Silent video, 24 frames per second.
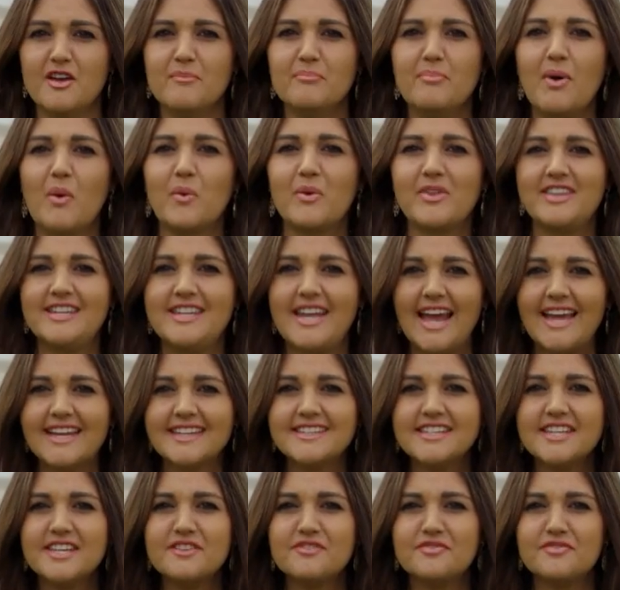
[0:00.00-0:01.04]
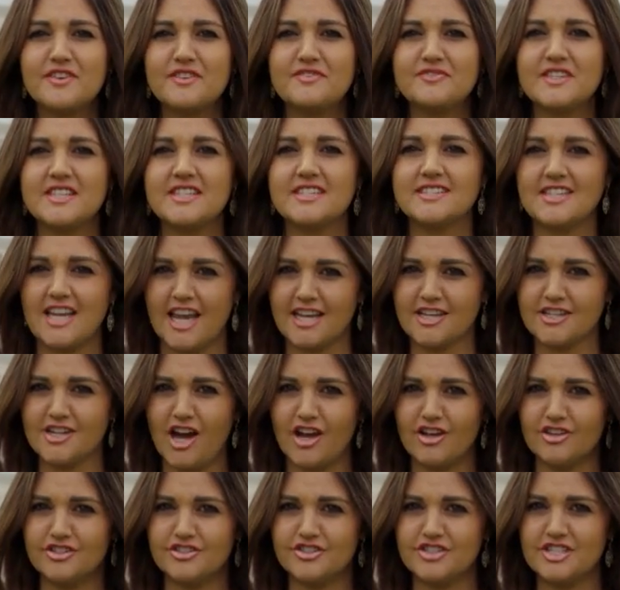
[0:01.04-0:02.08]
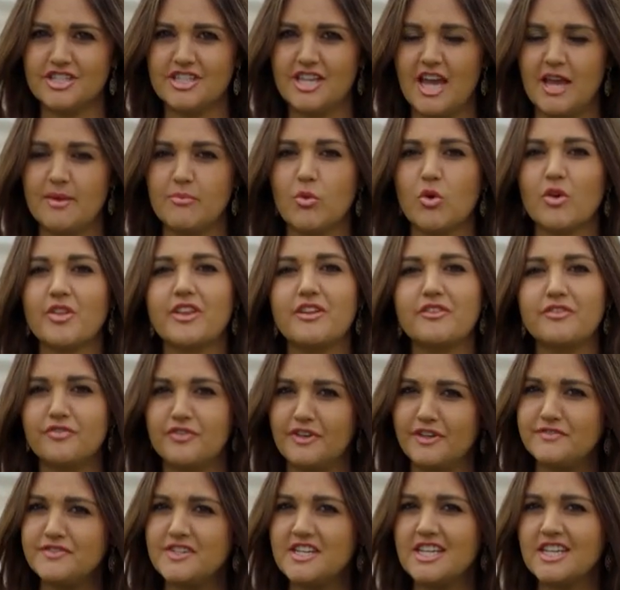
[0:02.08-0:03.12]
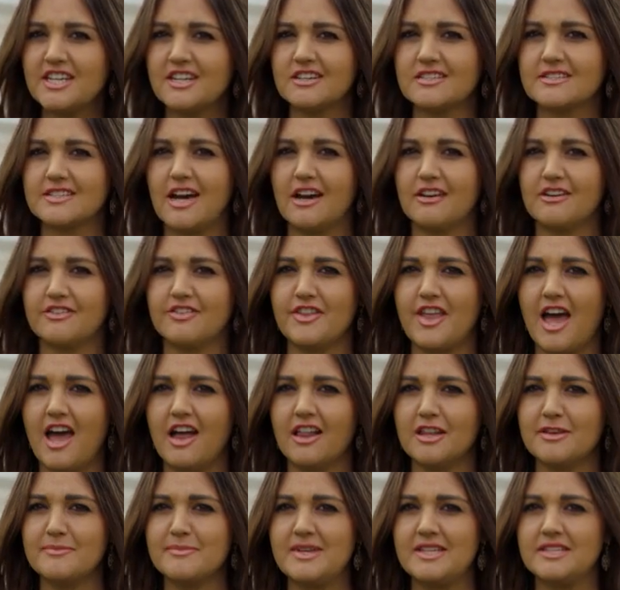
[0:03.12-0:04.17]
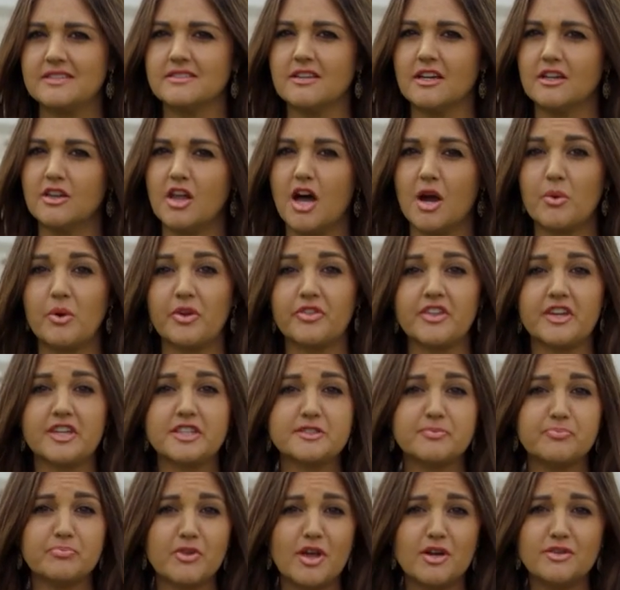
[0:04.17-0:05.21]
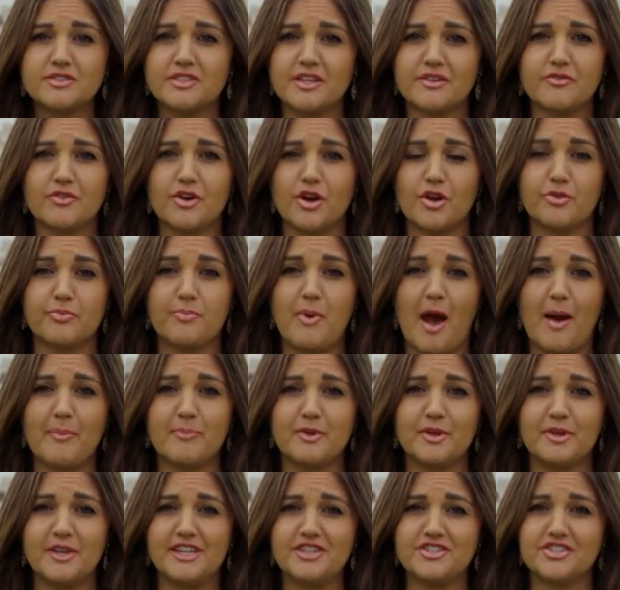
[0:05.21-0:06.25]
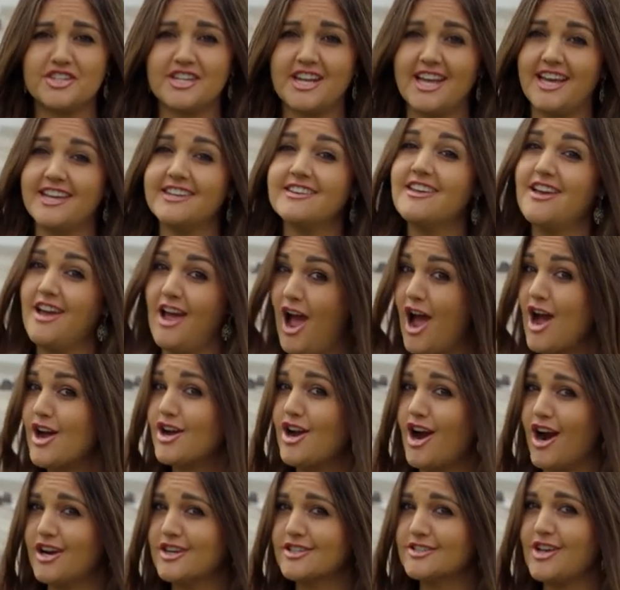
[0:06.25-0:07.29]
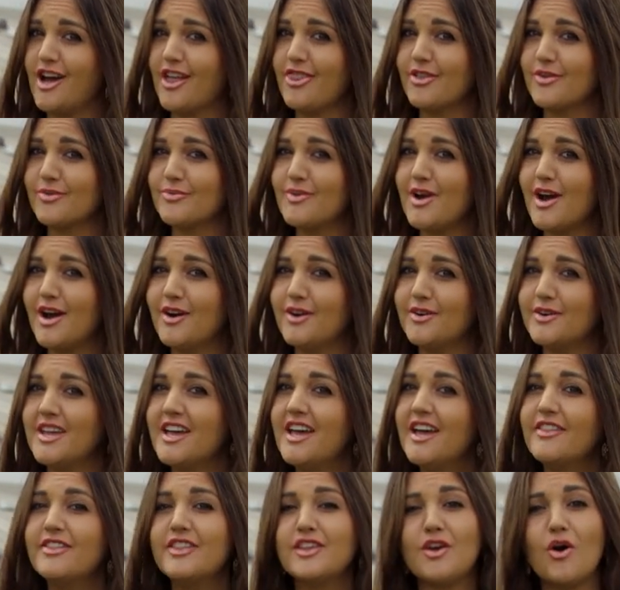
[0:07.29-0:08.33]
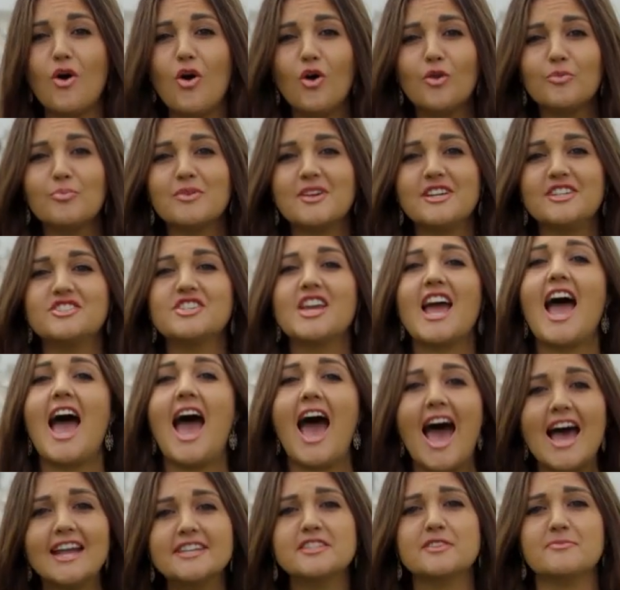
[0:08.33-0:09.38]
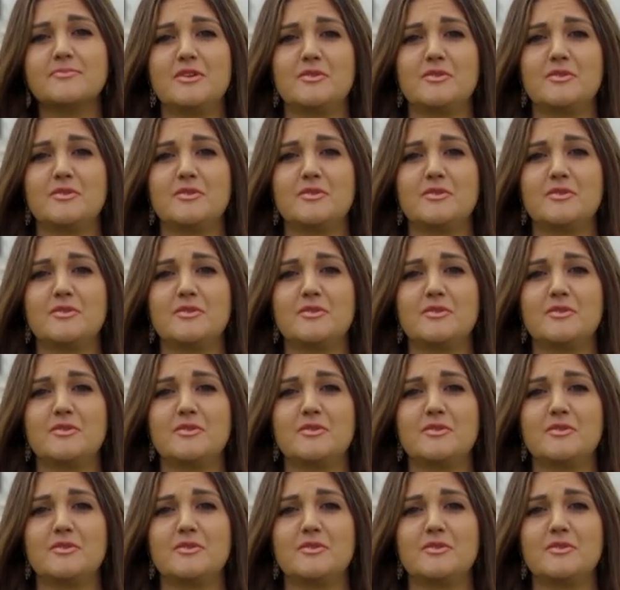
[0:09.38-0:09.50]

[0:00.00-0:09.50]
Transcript: But with 1950s technology and more than 50 years out in the elements, along with explosive growth population and cars on the road, the old bridge had to